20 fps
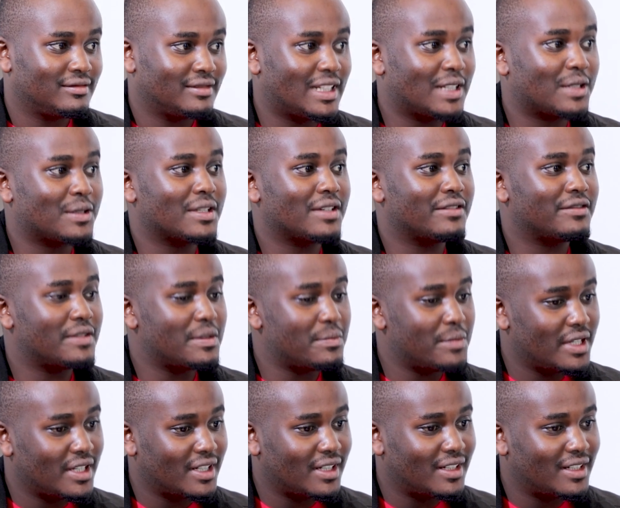That was a
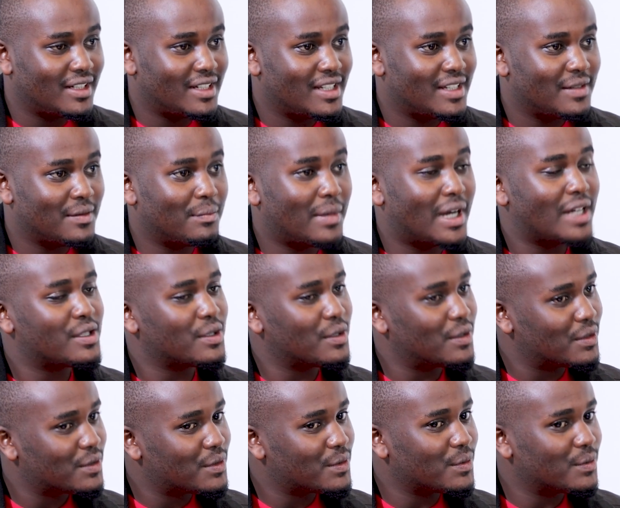female. But
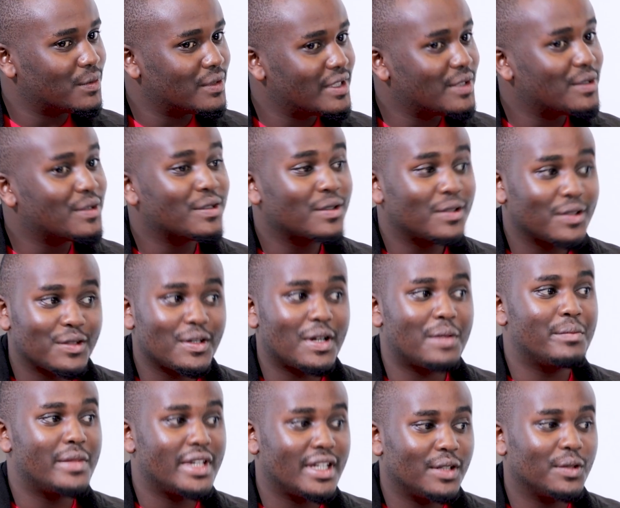also, there was also a
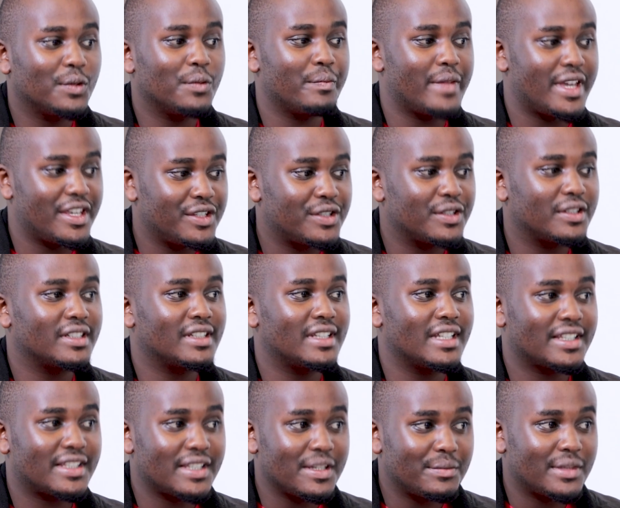male who mentioned
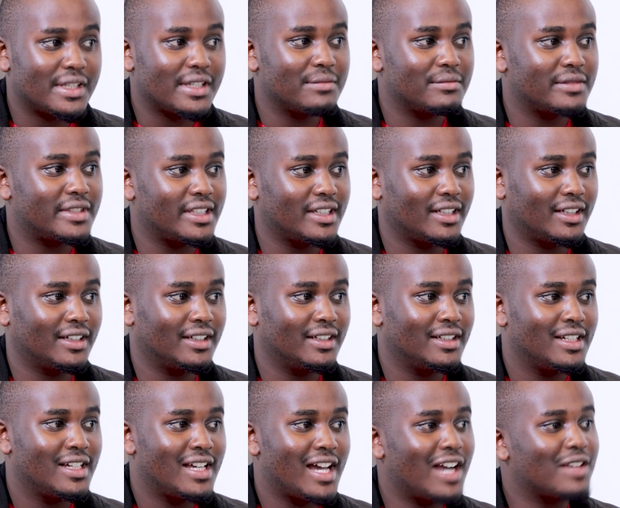the same thing.
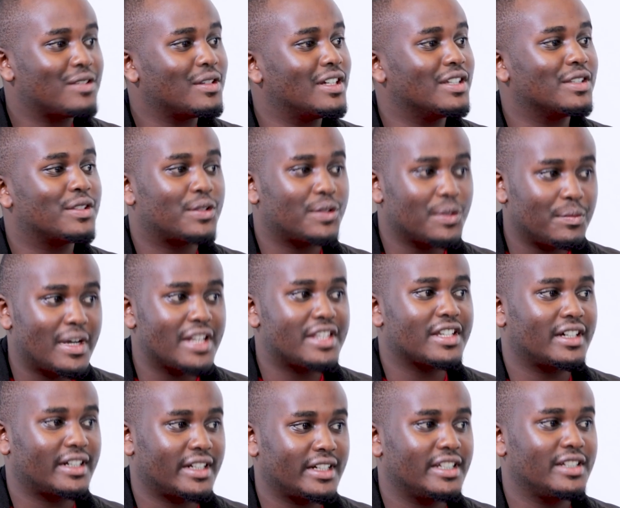Actually, so much
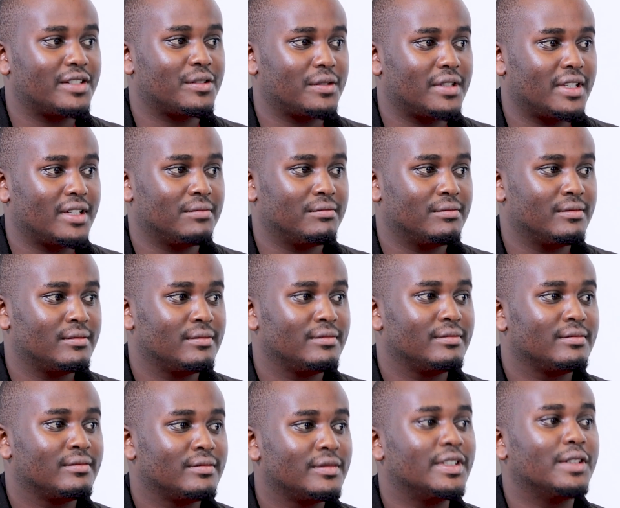credit to them.
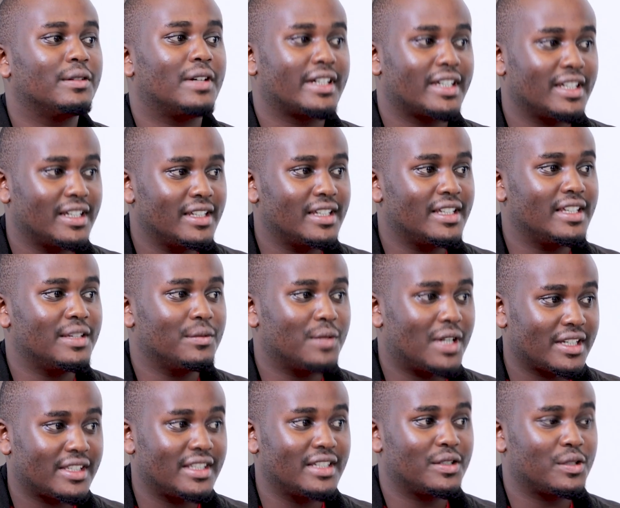He
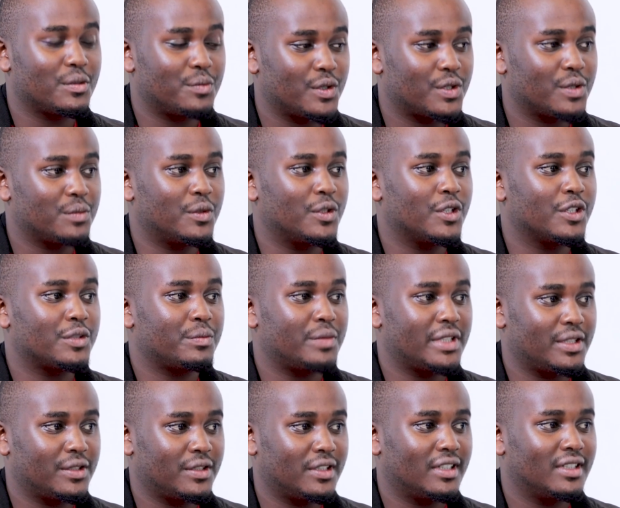works in Tomotomo
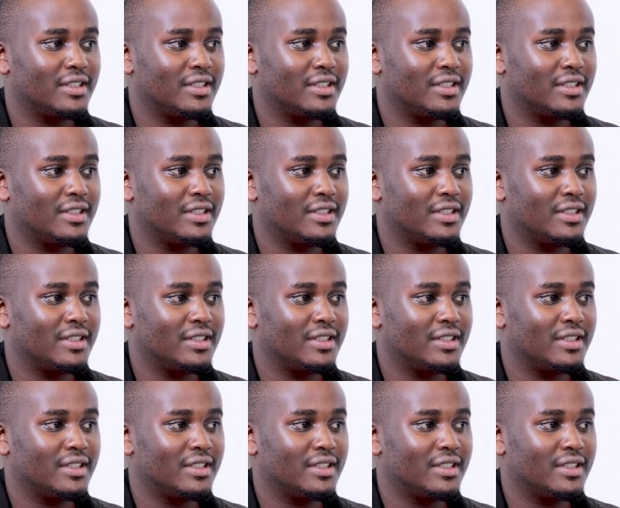Hospital.